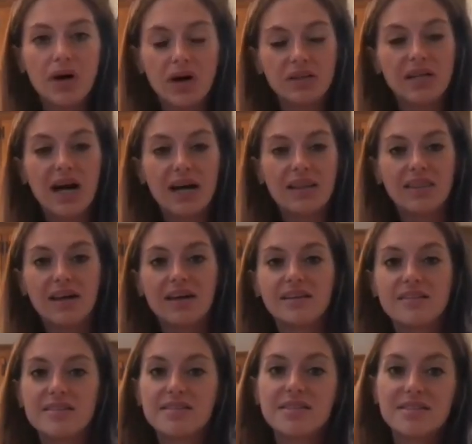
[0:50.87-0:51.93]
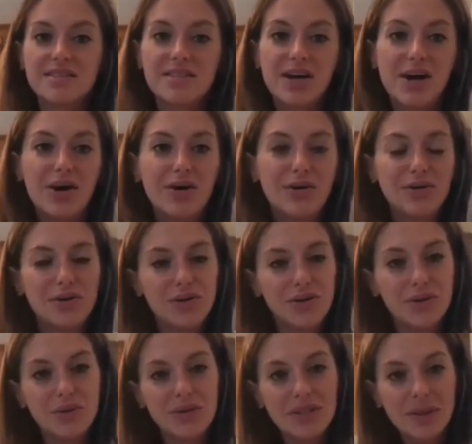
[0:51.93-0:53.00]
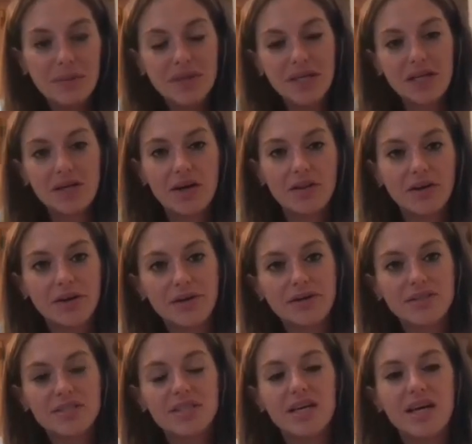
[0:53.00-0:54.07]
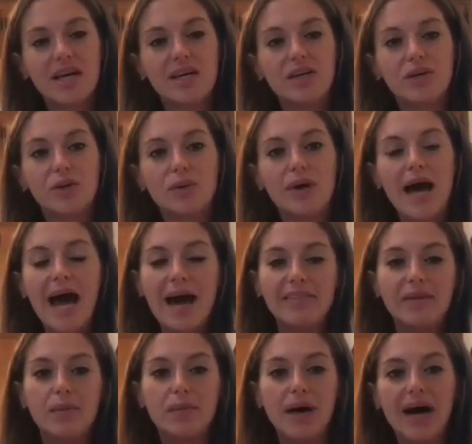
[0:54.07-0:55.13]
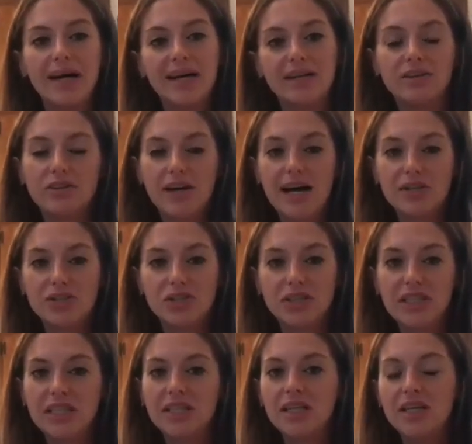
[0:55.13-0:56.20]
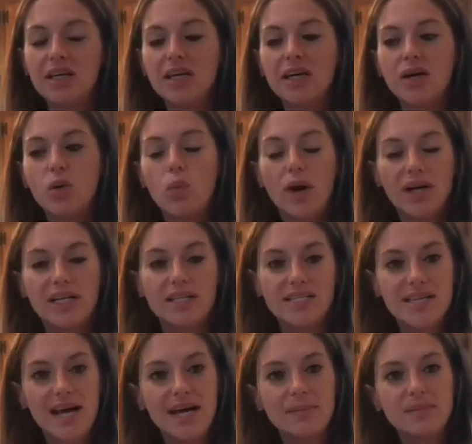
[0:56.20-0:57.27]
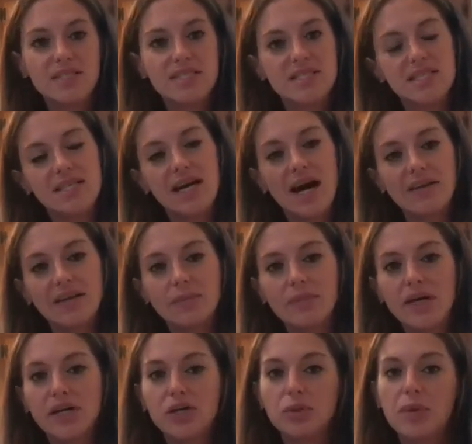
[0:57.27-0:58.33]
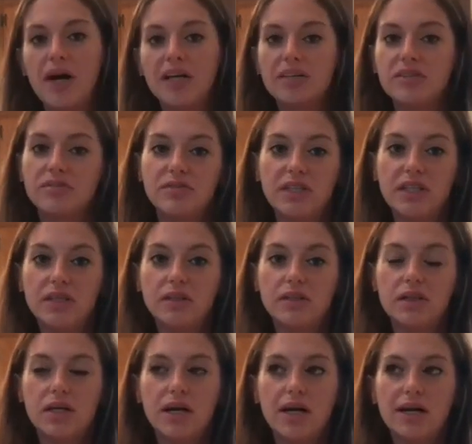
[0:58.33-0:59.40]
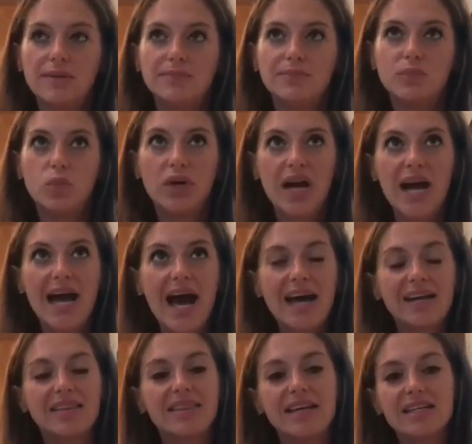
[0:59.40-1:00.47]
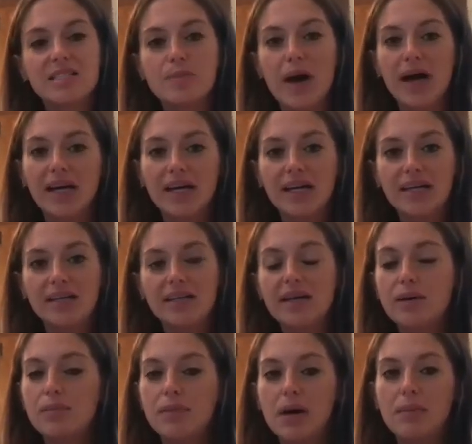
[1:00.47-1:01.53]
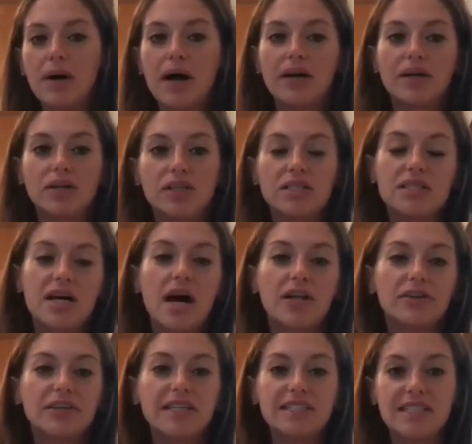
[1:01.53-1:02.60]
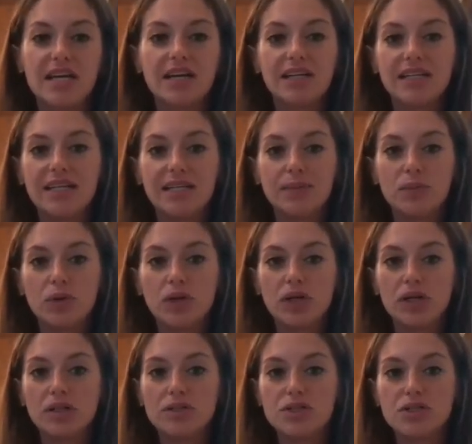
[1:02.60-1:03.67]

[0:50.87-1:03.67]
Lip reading: lot of things. So you eliminate all those and you add them back in gradually, one at a time, to see how they make your body feel. When I added things back in, my body couldn't tolerate dairy anymore,